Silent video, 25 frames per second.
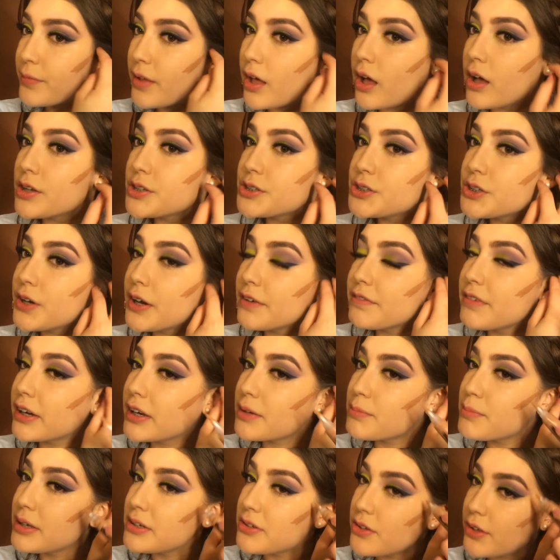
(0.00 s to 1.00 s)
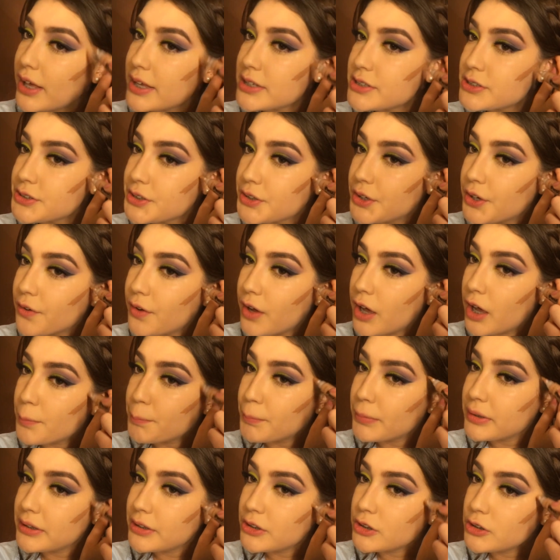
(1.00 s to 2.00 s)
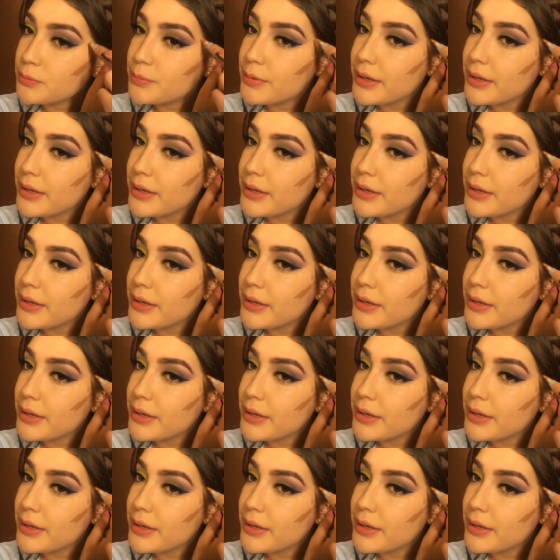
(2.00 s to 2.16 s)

Also, I recommend you guys to go up a little